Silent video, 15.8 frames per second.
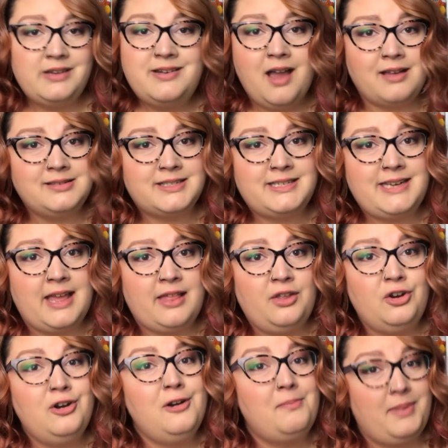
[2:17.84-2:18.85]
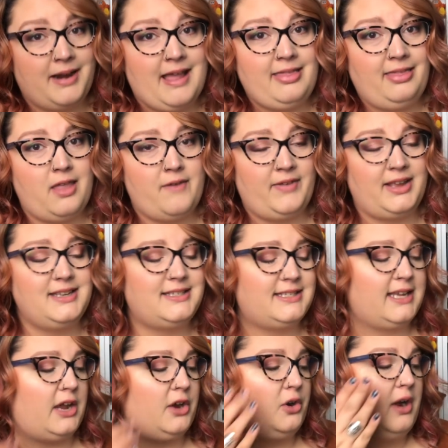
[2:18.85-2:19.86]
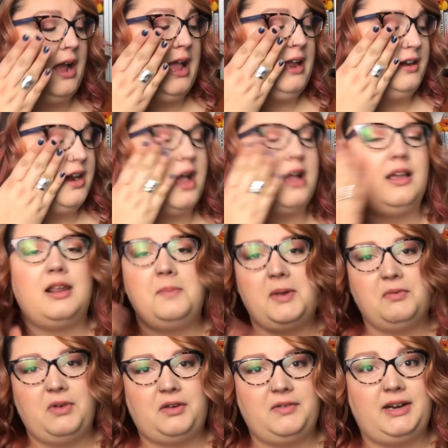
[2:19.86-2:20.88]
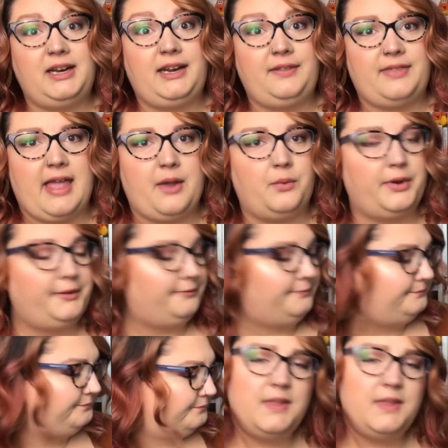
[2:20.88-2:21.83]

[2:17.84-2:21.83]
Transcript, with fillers: not stellar, but I love it. So not going to be rereading that one.